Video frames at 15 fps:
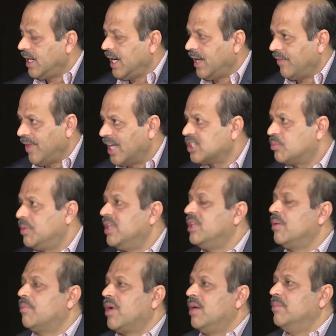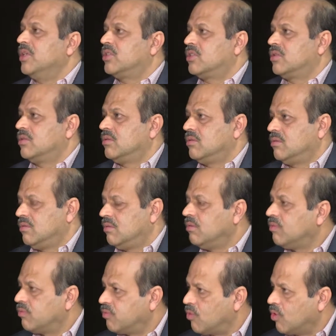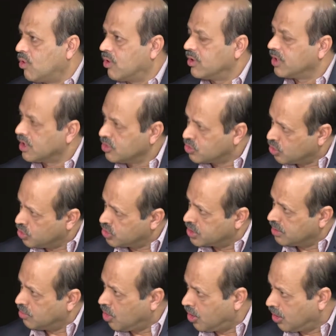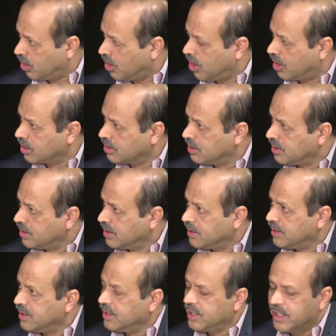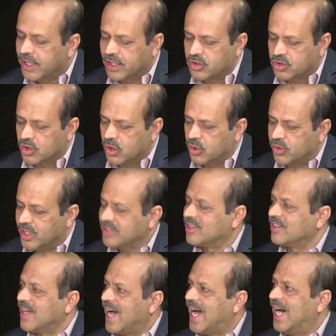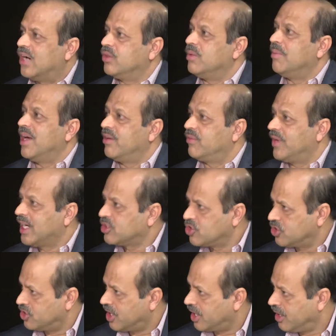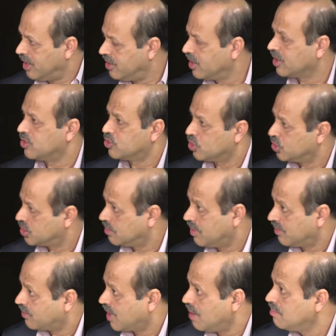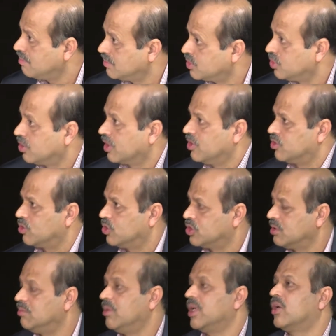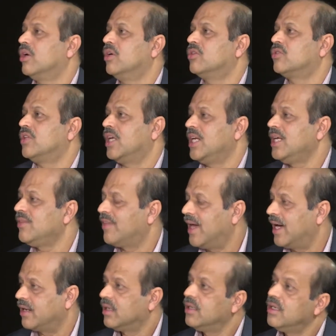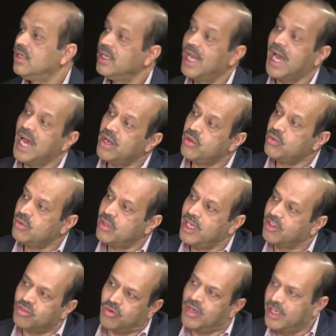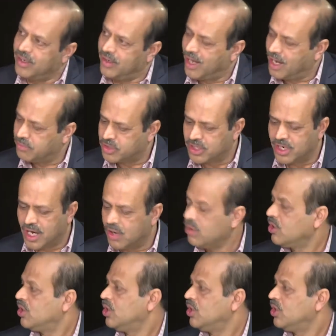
And that's been the premise for the consortium all along. Mm-hmm. And so this is how the manufacturers that are in the consortium have come to the consortium, because they need that. Now, how to accelerate adoption? Now,